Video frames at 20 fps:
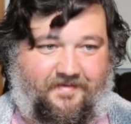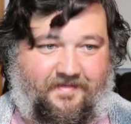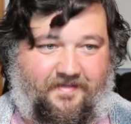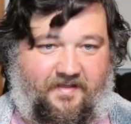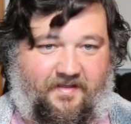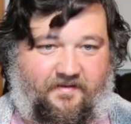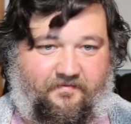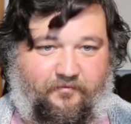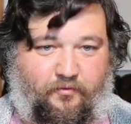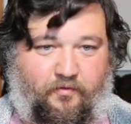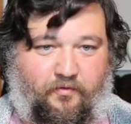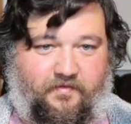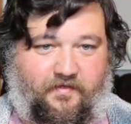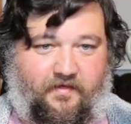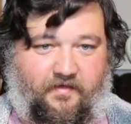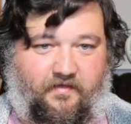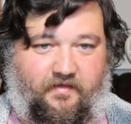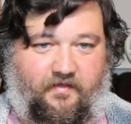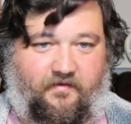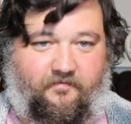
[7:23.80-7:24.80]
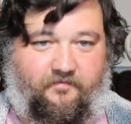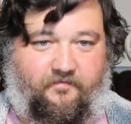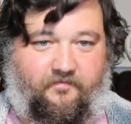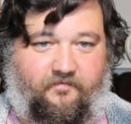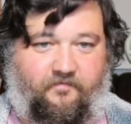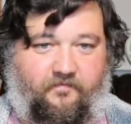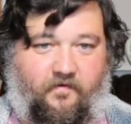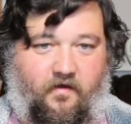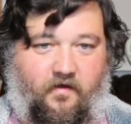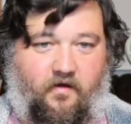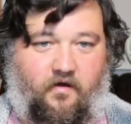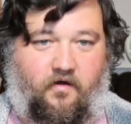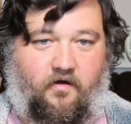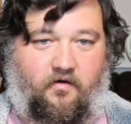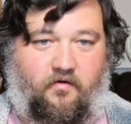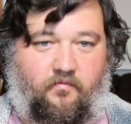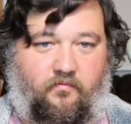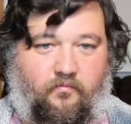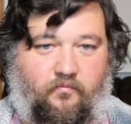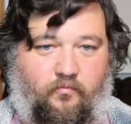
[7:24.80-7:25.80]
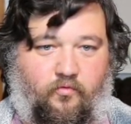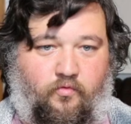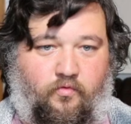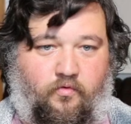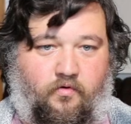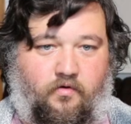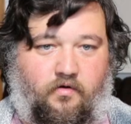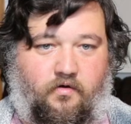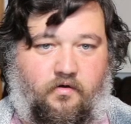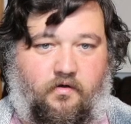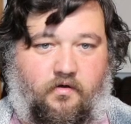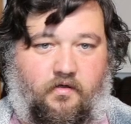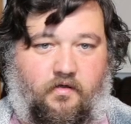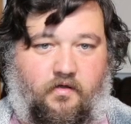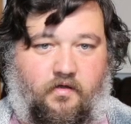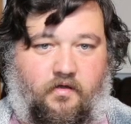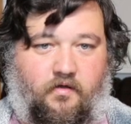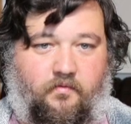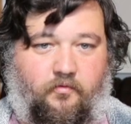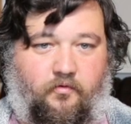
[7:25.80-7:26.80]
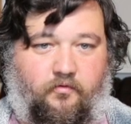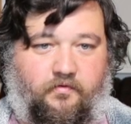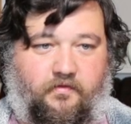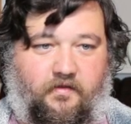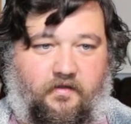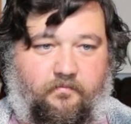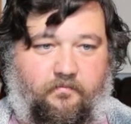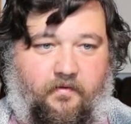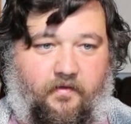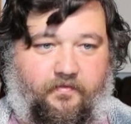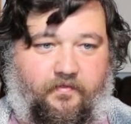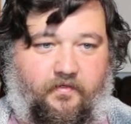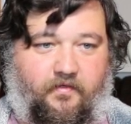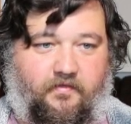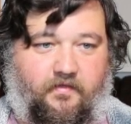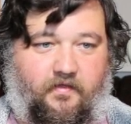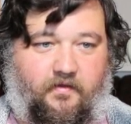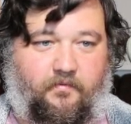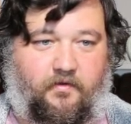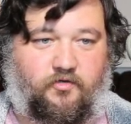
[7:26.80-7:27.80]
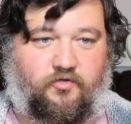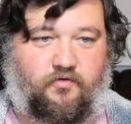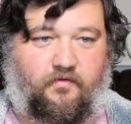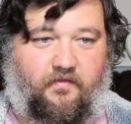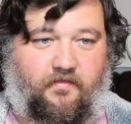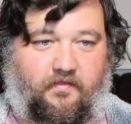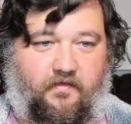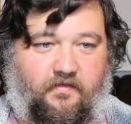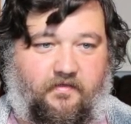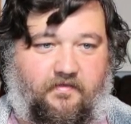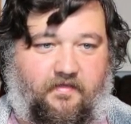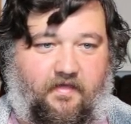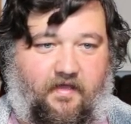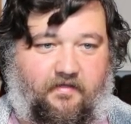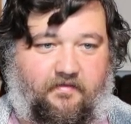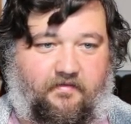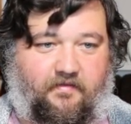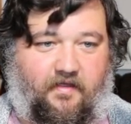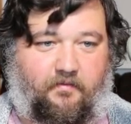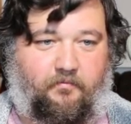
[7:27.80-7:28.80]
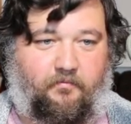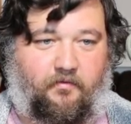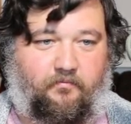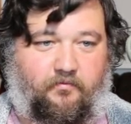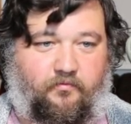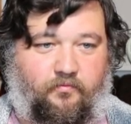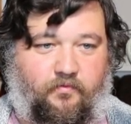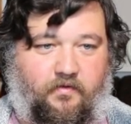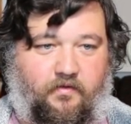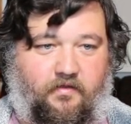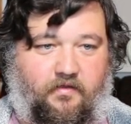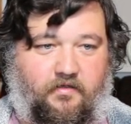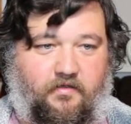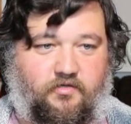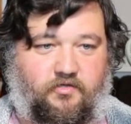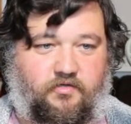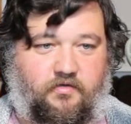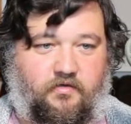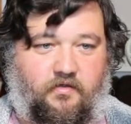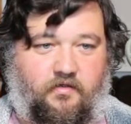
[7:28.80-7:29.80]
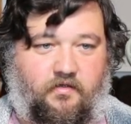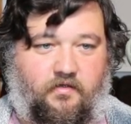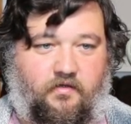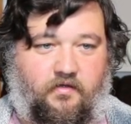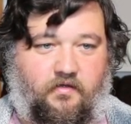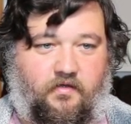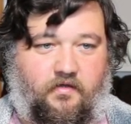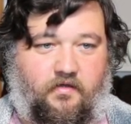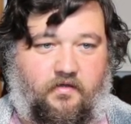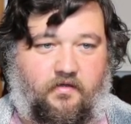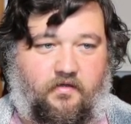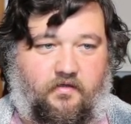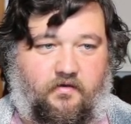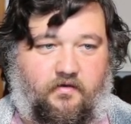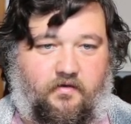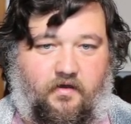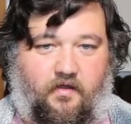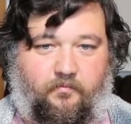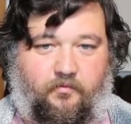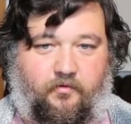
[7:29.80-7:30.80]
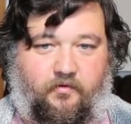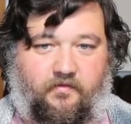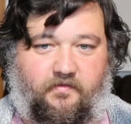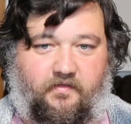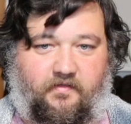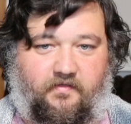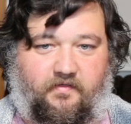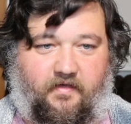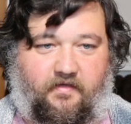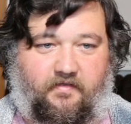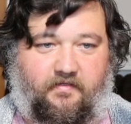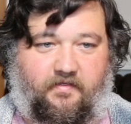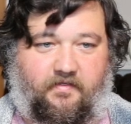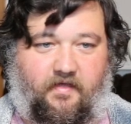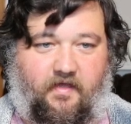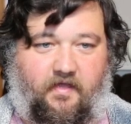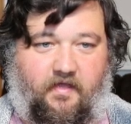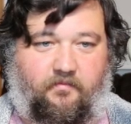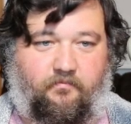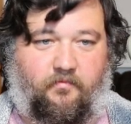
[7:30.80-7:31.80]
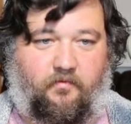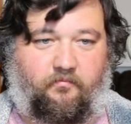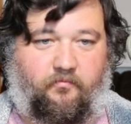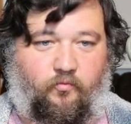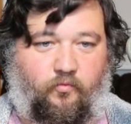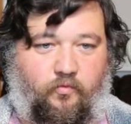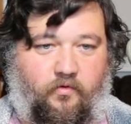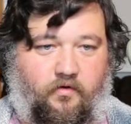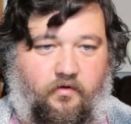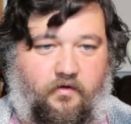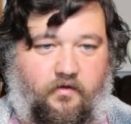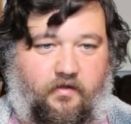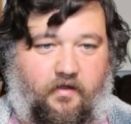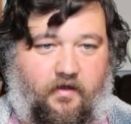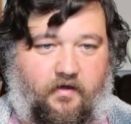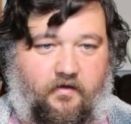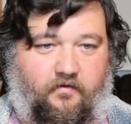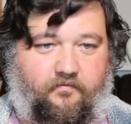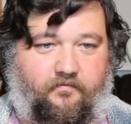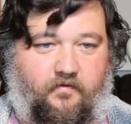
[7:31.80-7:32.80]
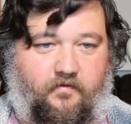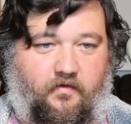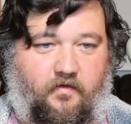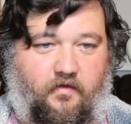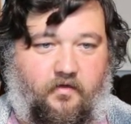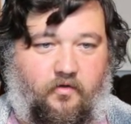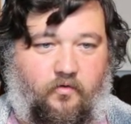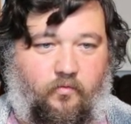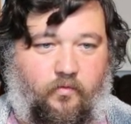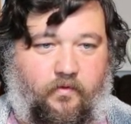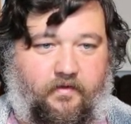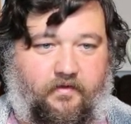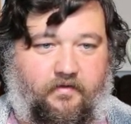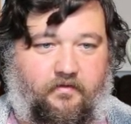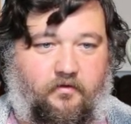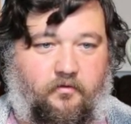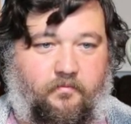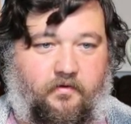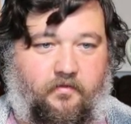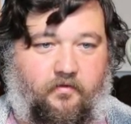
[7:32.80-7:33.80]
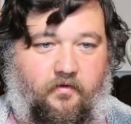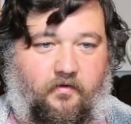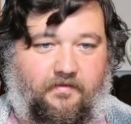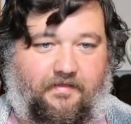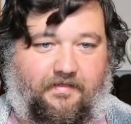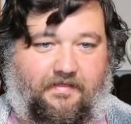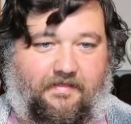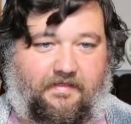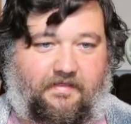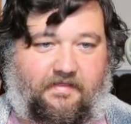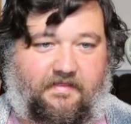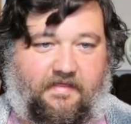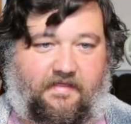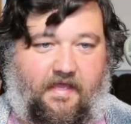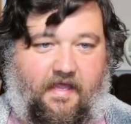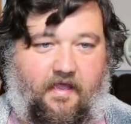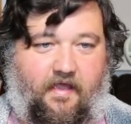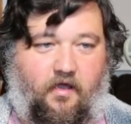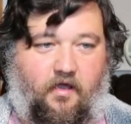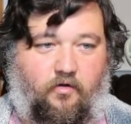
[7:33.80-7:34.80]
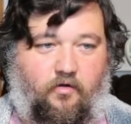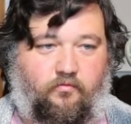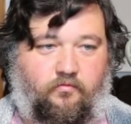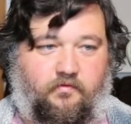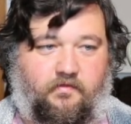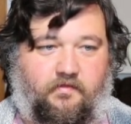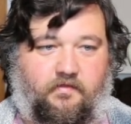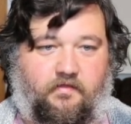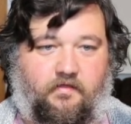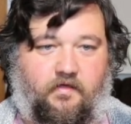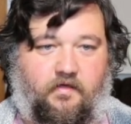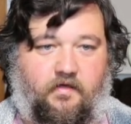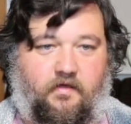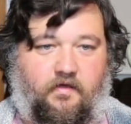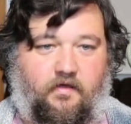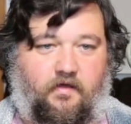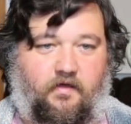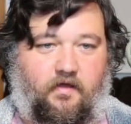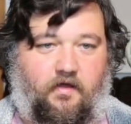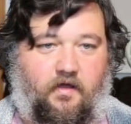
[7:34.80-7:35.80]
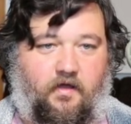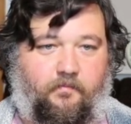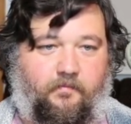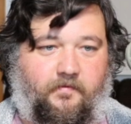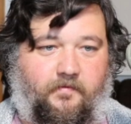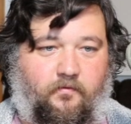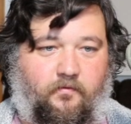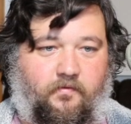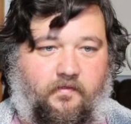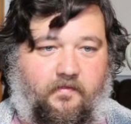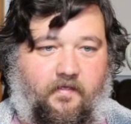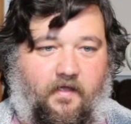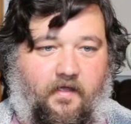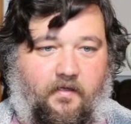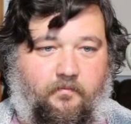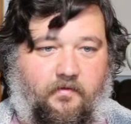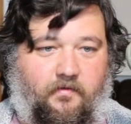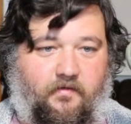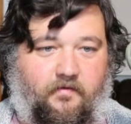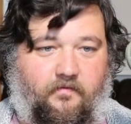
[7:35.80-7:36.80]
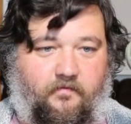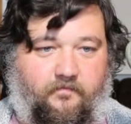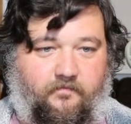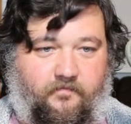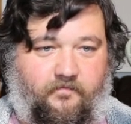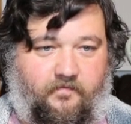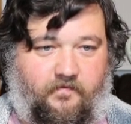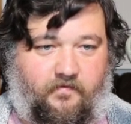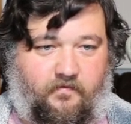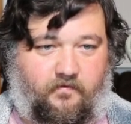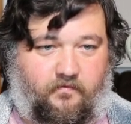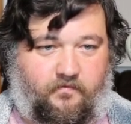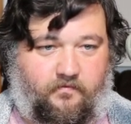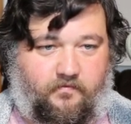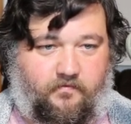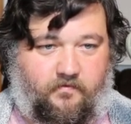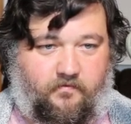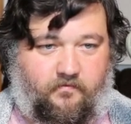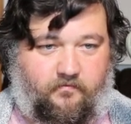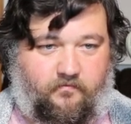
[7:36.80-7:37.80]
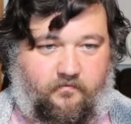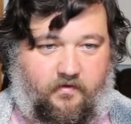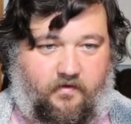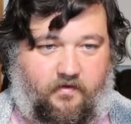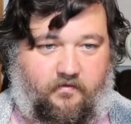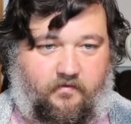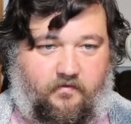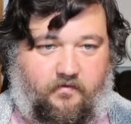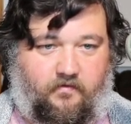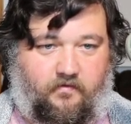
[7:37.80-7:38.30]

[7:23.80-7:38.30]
And of course, I could get far more OCD about this and make sure that the exact timing between each number is the exact same. But we're going to kind of wing it a little bit as long as it sounds as though the timing feels right.